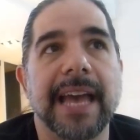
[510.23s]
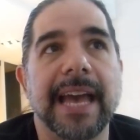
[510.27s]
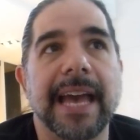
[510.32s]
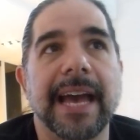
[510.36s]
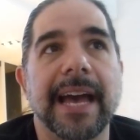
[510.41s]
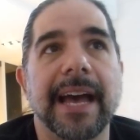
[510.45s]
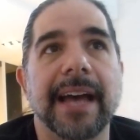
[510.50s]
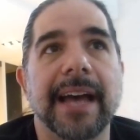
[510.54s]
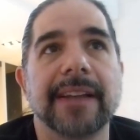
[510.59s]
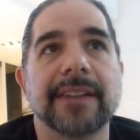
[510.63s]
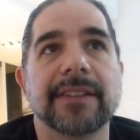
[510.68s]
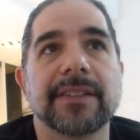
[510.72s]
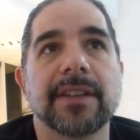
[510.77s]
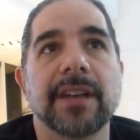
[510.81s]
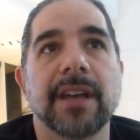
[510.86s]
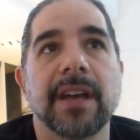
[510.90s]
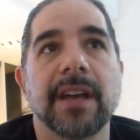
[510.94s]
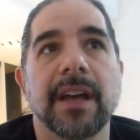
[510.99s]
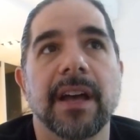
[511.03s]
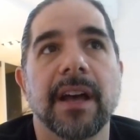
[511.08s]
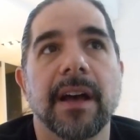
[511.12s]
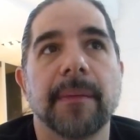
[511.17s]

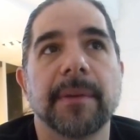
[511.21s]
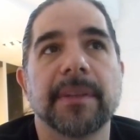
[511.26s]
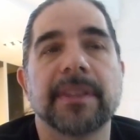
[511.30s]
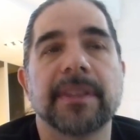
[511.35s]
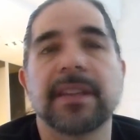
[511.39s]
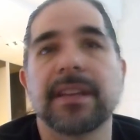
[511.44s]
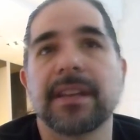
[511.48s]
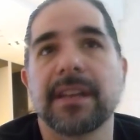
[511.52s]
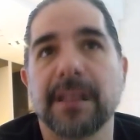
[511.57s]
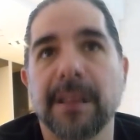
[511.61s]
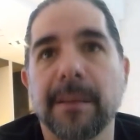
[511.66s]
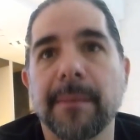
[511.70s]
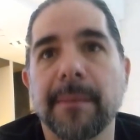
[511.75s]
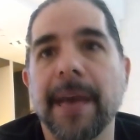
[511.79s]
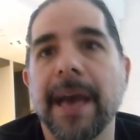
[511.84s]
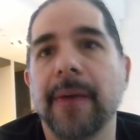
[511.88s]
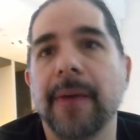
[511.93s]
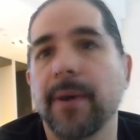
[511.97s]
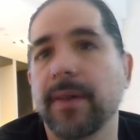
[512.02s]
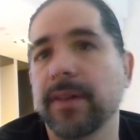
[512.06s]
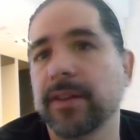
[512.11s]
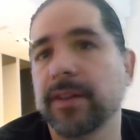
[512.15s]
But Sidney
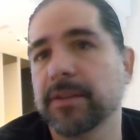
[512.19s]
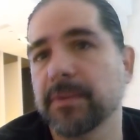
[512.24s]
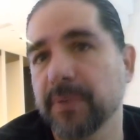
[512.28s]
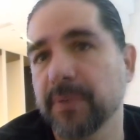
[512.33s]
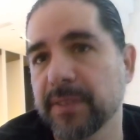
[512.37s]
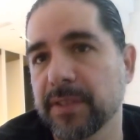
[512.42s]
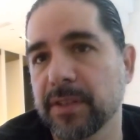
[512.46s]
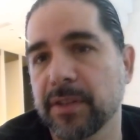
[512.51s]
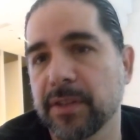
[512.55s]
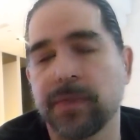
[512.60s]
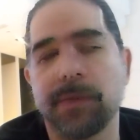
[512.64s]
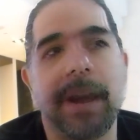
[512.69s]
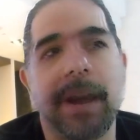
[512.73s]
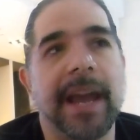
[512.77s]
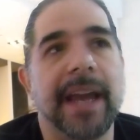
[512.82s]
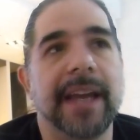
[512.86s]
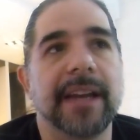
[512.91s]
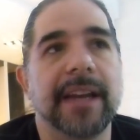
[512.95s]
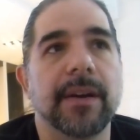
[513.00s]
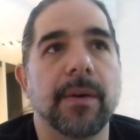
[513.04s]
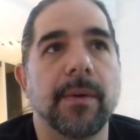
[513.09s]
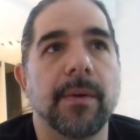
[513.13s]
Lumet, whether his movies look
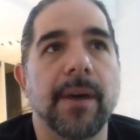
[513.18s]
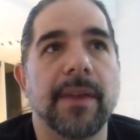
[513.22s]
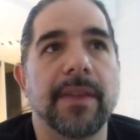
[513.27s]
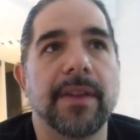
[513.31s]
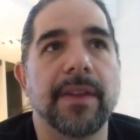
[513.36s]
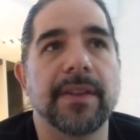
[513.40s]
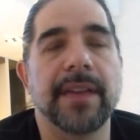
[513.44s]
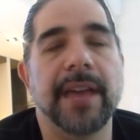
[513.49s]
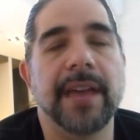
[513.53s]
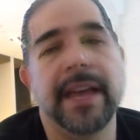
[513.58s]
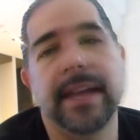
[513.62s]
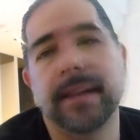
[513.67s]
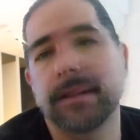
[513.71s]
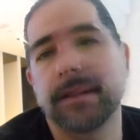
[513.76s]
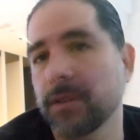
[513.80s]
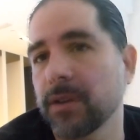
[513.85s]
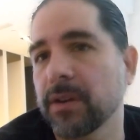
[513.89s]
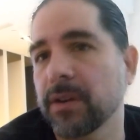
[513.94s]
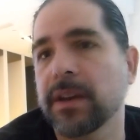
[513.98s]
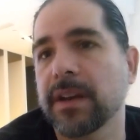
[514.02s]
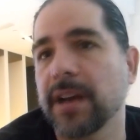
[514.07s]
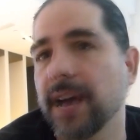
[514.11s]
great or whether they
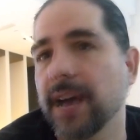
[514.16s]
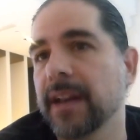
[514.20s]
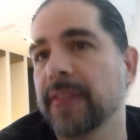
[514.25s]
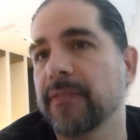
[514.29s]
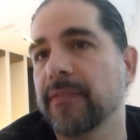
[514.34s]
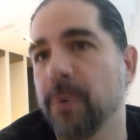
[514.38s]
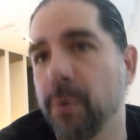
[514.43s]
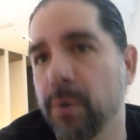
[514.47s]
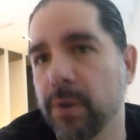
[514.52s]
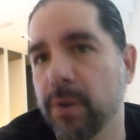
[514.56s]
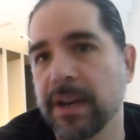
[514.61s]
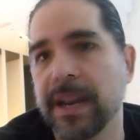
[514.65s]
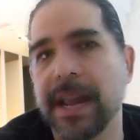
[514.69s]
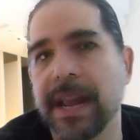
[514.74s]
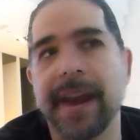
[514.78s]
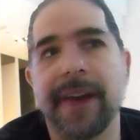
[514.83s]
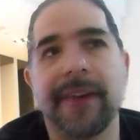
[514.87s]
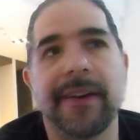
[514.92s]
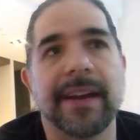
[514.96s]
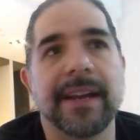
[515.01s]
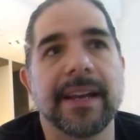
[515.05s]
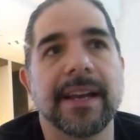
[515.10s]
look kind of
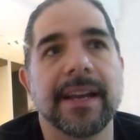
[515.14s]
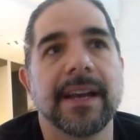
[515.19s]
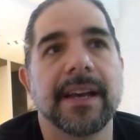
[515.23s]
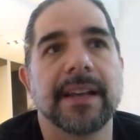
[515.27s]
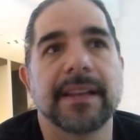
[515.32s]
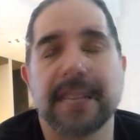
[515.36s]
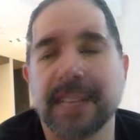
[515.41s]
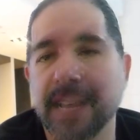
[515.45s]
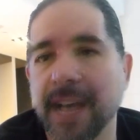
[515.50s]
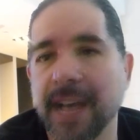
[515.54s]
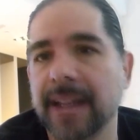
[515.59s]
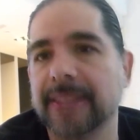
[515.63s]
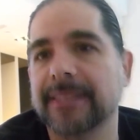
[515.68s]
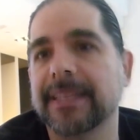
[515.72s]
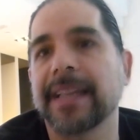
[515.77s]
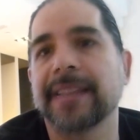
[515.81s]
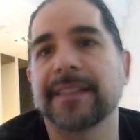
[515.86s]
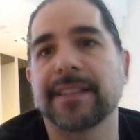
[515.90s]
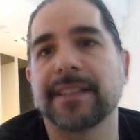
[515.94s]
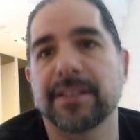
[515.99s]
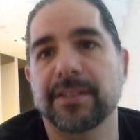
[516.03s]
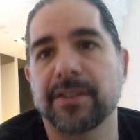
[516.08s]
ordinary, the
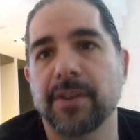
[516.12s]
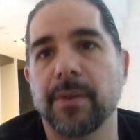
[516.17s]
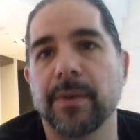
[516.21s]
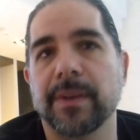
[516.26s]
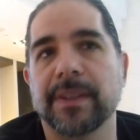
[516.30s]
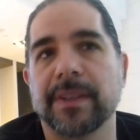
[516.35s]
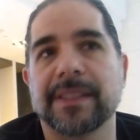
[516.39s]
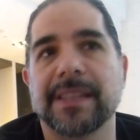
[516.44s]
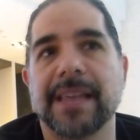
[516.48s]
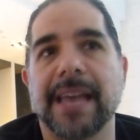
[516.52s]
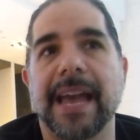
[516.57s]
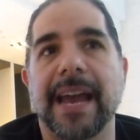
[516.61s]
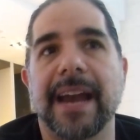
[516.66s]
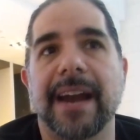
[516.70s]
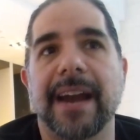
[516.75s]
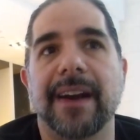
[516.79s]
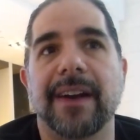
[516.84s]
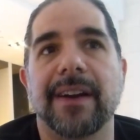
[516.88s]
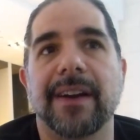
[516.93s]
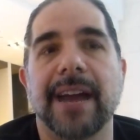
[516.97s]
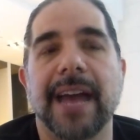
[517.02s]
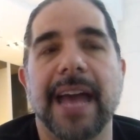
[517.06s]
content is always
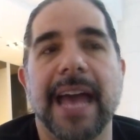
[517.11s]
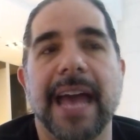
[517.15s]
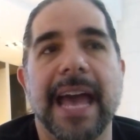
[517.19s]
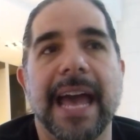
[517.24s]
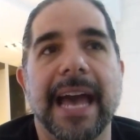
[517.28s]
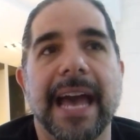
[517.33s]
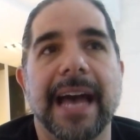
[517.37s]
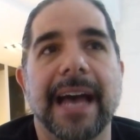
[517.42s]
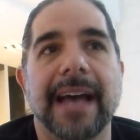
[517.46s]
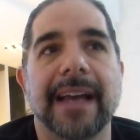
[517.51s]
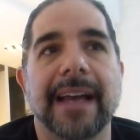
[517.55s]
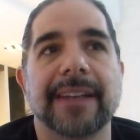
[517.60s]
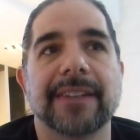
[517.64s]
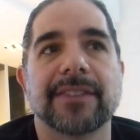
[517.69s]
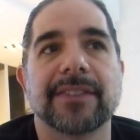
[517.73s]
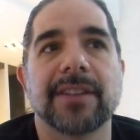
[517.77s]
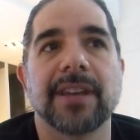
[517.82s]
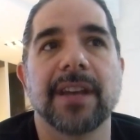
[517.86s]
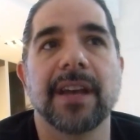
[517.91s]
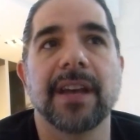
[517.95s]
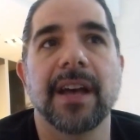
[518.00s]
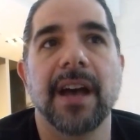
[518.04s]
there,
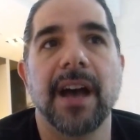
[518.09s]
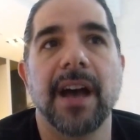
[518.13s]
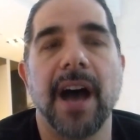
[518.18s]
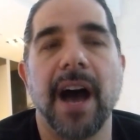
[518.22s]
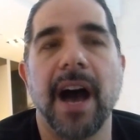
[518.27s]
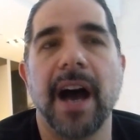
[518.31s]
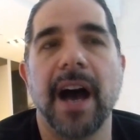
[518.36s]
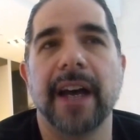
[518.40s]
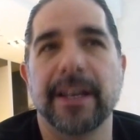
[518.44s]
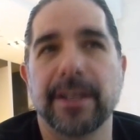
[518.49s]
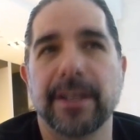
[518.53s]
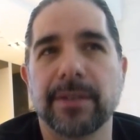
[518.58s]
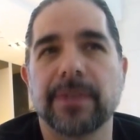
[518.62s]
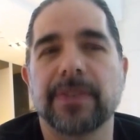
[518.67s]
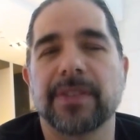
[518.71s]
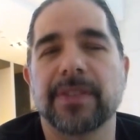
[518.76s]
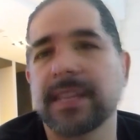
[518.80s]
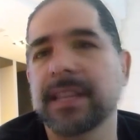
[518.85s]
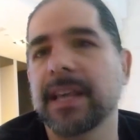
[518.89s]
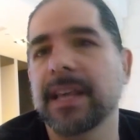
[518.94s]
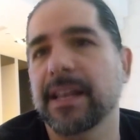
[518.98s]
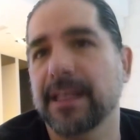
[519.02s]
and you
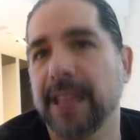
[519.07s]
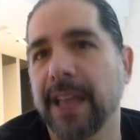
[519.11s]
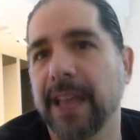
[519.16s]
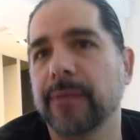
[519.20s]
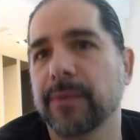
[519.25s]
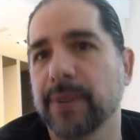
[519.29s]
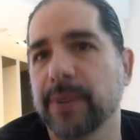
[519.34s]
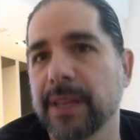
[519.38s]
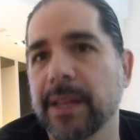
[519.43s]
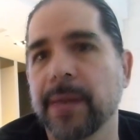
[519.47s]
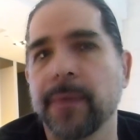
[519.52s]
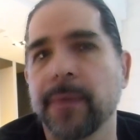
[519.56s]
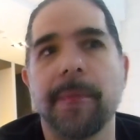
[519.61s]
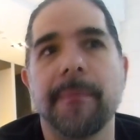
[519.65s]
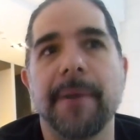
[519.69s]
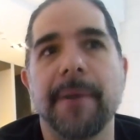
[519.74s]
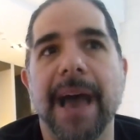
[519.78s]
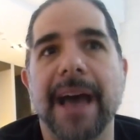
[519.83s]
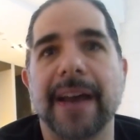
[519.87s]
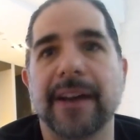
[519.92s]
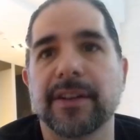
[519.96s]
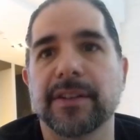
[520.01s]
see that, like, really
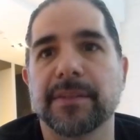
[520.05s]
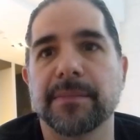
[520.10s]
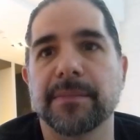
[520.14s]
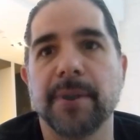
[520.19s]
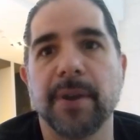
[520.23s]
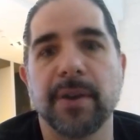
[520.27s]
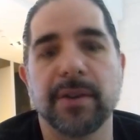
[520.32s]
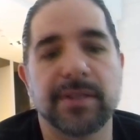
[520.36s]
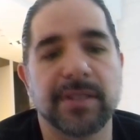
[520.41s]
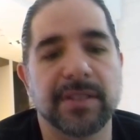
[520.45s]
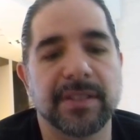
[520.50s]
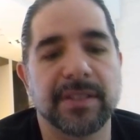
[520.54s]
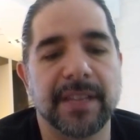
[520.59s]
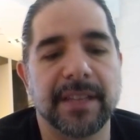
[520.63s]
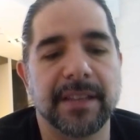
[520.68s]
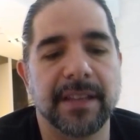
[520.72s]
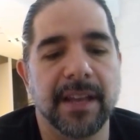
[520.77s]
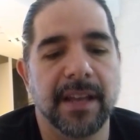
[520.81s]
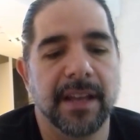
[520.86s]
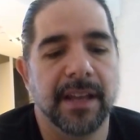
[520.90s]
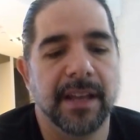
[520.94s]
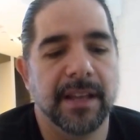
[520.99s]
what matters most is
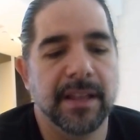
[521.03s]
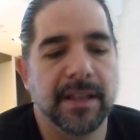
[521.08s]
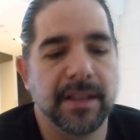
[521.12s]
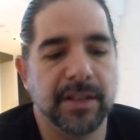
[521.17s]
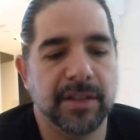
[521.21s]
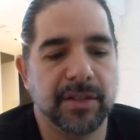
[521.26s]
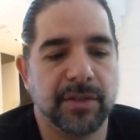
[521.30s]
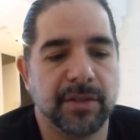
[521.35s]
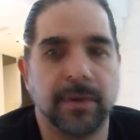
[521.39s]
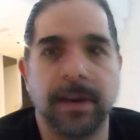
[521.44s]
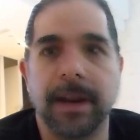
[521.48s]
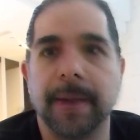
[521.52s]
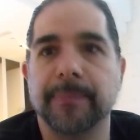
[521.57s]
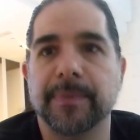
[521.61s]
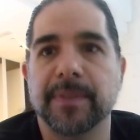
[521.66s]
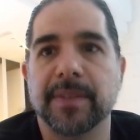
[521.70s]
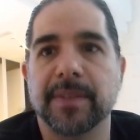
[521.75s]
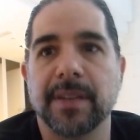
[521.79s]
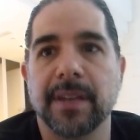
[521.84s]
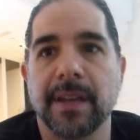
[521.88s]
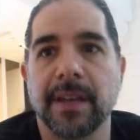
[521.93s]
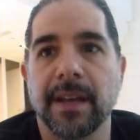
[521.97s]
that the
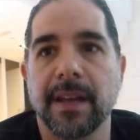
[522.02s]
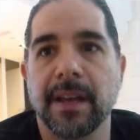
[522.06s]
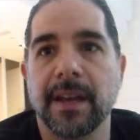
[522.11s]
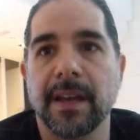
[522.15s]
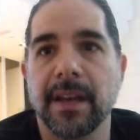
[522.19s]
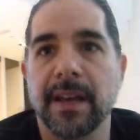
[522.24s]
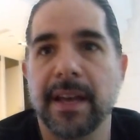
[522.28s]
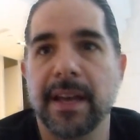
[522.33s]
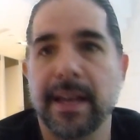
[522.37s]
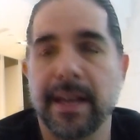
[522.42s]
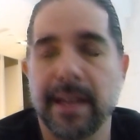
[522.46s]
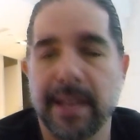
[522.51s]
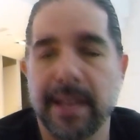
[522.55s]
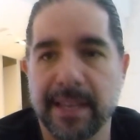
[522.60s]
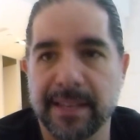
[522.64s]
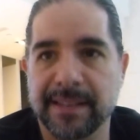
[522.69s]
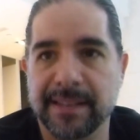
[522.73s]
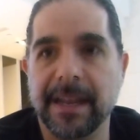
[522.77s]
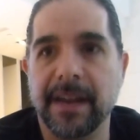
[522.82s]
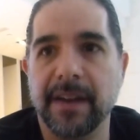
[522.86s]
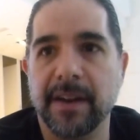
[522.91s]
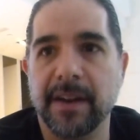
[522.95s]
script
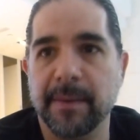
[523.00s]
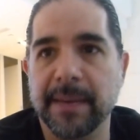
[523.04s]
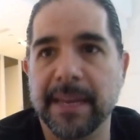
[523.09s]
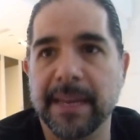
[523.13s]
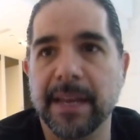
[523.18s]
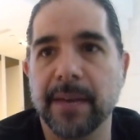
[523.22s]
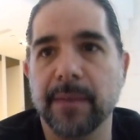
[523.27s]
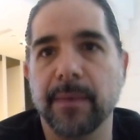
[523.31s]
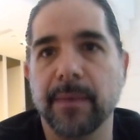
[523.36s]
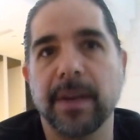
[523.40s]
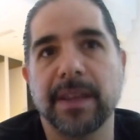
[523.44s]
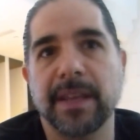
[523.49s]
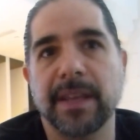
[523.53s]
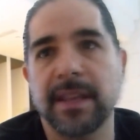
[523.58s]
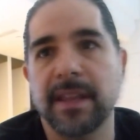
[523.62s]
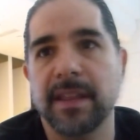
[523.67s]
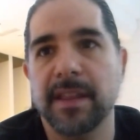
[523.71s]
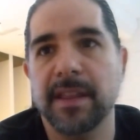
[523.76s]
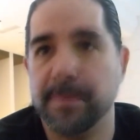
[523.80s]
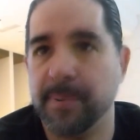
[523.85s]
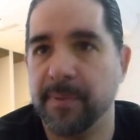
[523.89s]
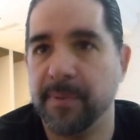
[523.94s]
is there to begin with,
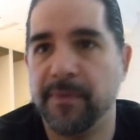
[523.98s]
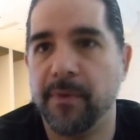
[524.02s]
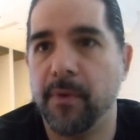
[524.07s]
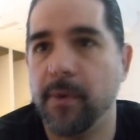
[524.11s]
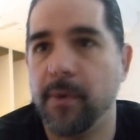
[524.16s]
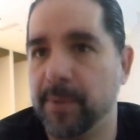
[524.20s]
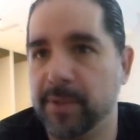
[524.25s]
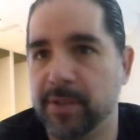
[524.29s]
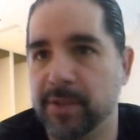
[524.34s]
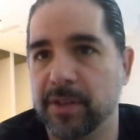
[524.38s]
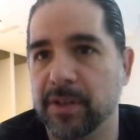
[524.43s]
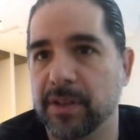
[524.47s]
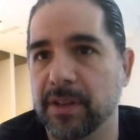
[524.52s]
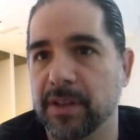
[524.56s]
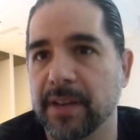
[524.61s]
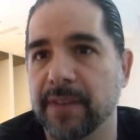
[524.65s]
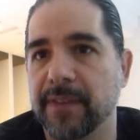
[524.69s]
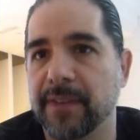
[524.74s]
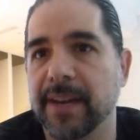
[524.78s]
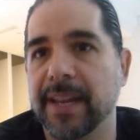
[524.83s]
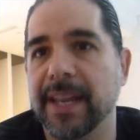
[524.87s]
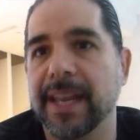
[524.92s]
and then the performers are
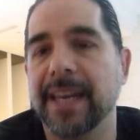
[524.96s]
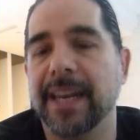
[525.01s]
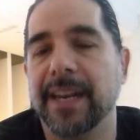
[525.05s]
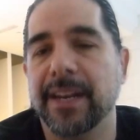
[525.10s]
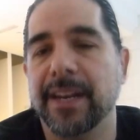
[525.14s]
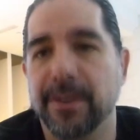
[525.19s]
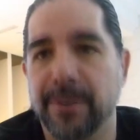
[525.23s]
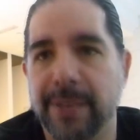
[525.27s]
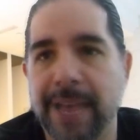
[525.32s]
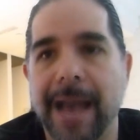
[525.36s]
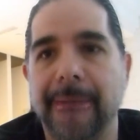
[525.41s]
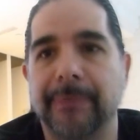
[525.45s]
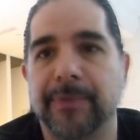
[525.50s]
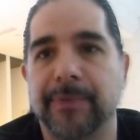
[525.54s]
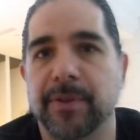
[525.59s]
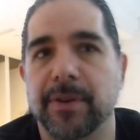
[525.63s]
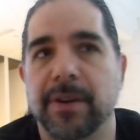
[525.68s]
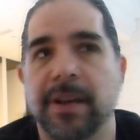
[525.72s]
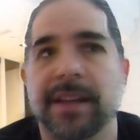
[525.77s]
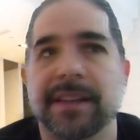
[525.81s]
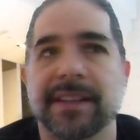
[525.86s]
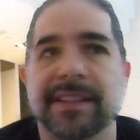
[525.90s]
delivering it, and you
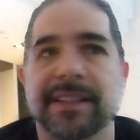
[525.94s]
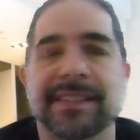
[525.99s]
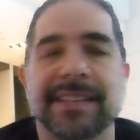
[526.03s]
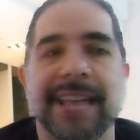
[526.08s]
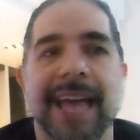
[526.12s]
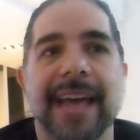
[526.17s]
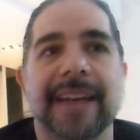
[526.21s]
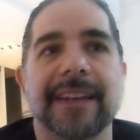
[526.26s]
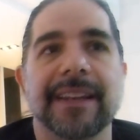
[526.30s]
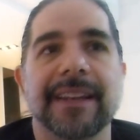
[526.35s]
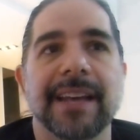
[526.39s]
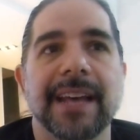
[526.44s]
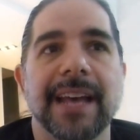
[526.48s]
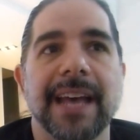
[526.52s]
capture it on the set,